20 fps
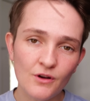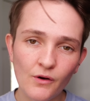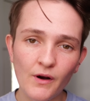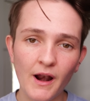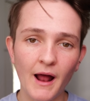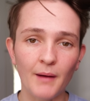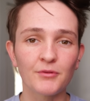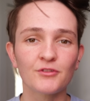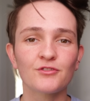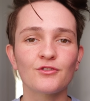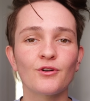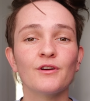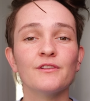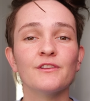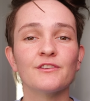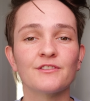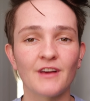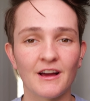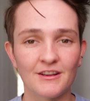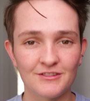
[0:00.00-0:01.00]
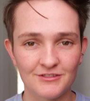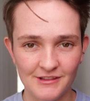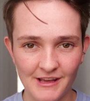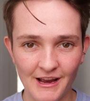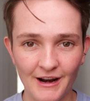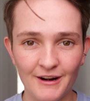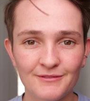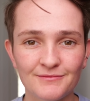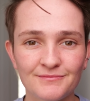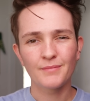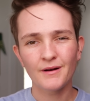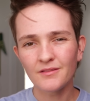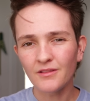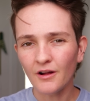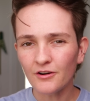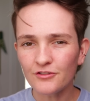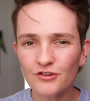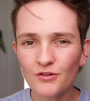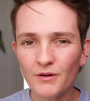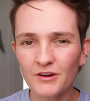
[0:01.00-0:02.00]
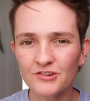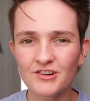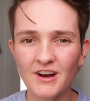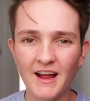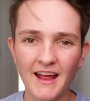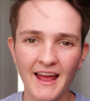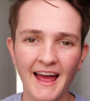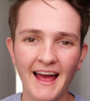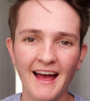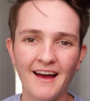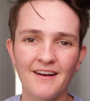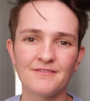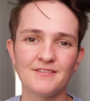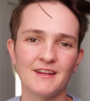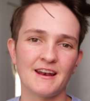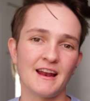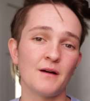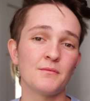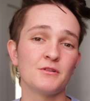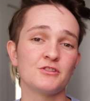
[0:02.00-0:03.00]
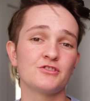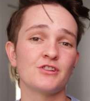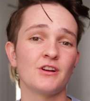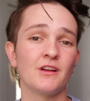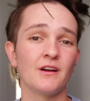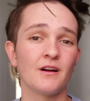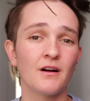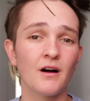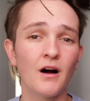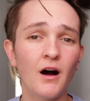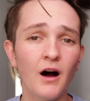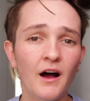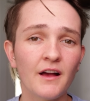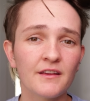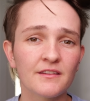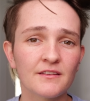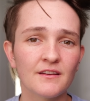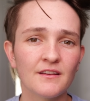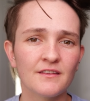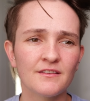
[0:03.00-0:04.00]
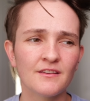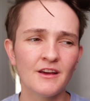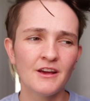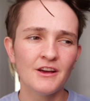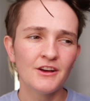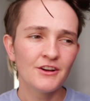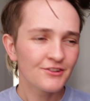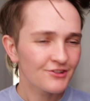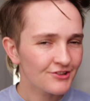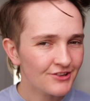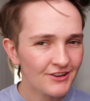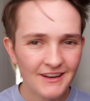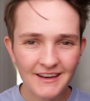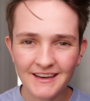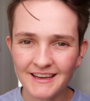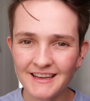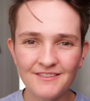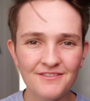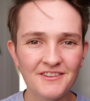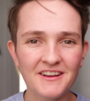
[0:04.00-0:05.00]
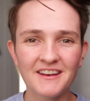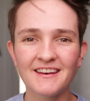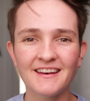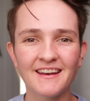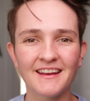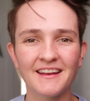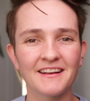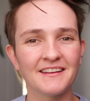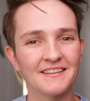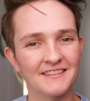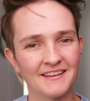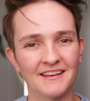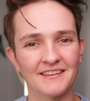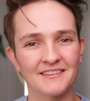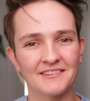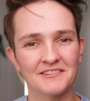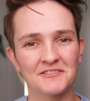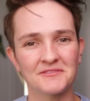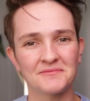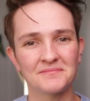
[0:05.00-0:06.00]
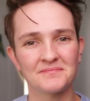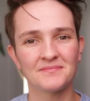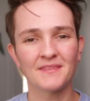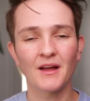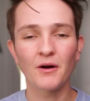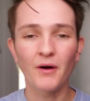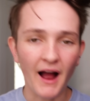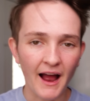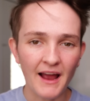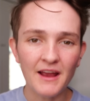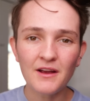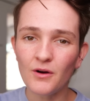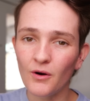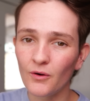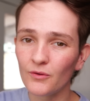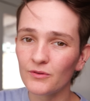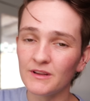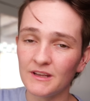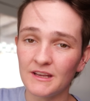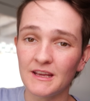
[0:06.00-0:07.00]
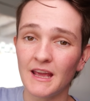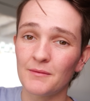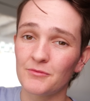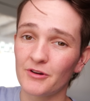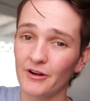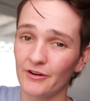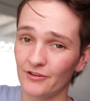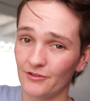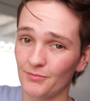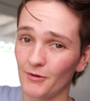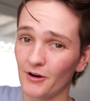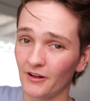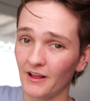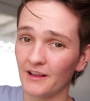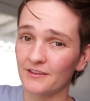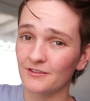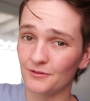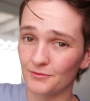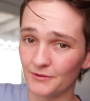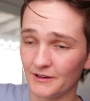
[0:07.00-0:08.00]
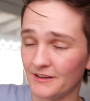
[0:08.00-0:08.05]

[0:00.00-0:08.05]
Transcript: go to an Apple store and they'll size you there. But a larger question I have than how much should it cost is, should it even exist? Now, I only came around to smart glasses